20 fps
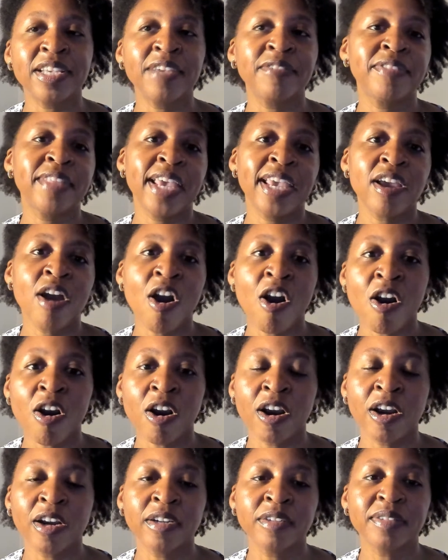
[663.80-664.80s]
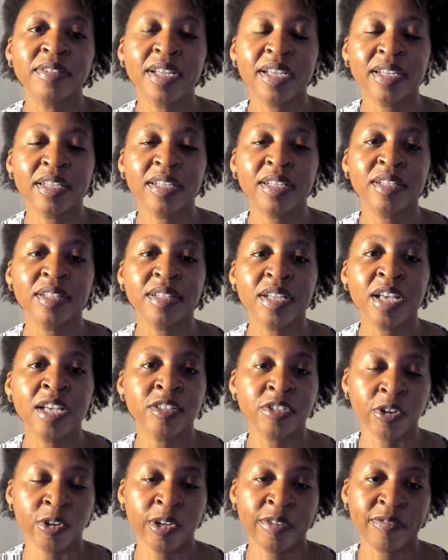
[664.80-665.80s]
if they are a
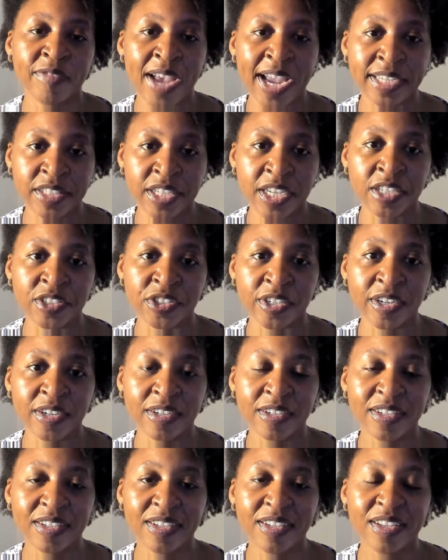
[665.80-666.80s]
certified teacher.